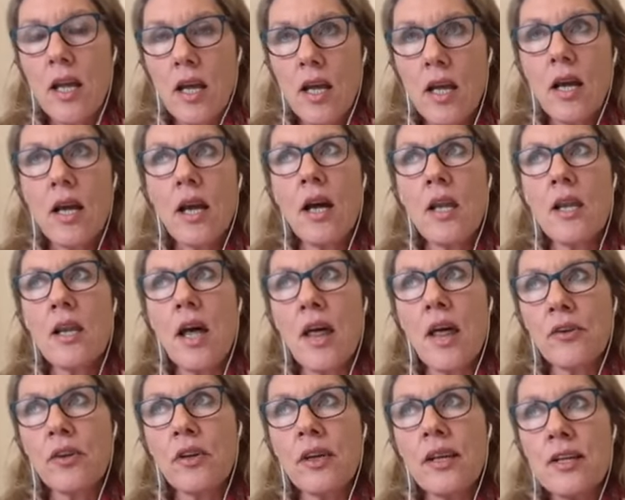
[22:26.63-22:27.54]

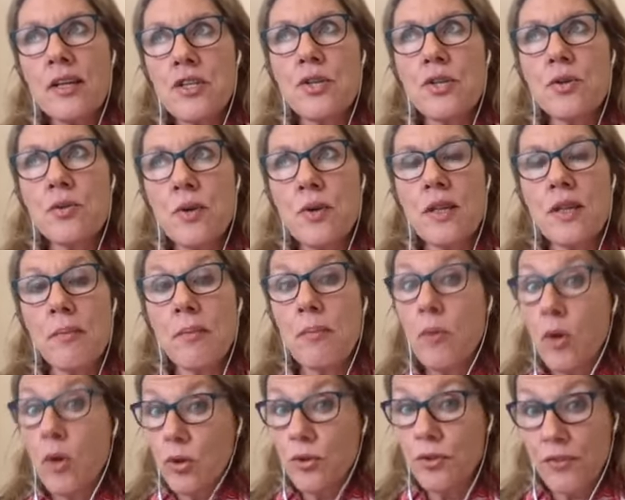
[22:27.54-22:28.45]
another issue in the
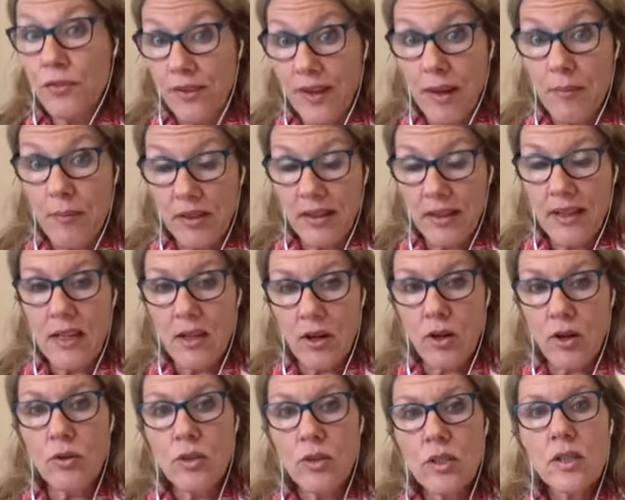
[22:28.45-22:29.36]
mold family,
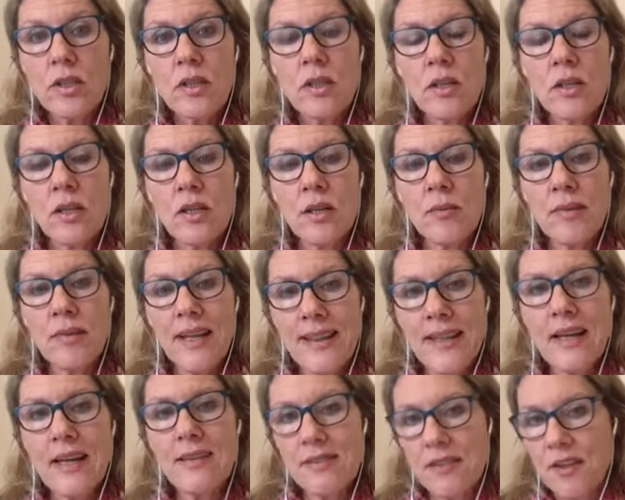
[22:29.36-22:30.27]
though, and
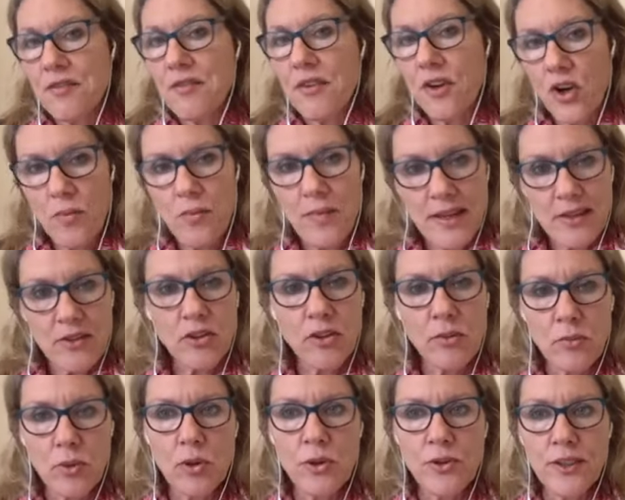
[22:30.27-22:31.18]
that is environmental
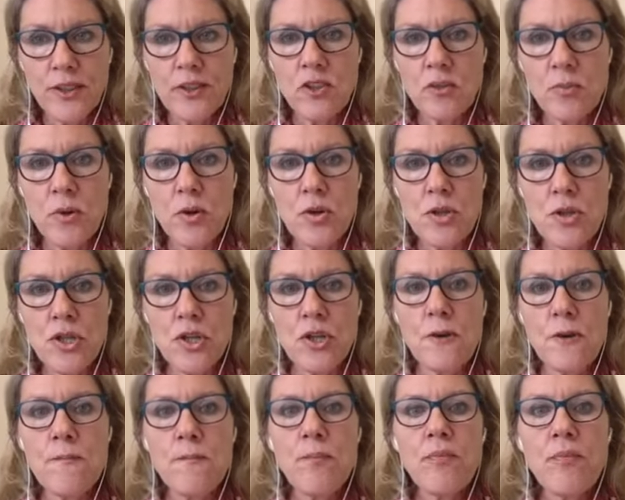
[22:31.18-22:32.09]
mold
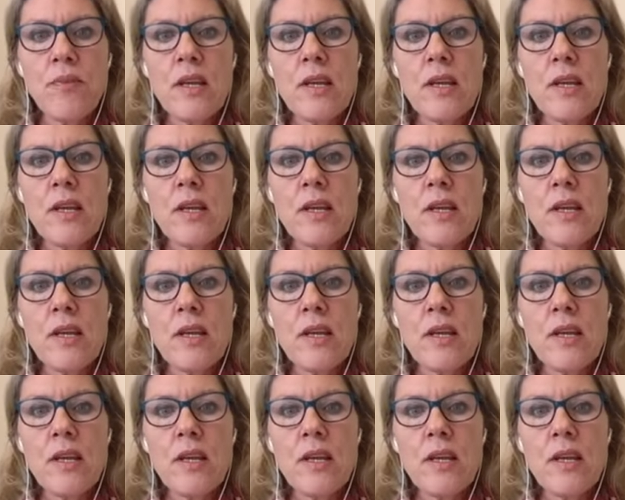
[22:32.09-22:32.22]
exposure,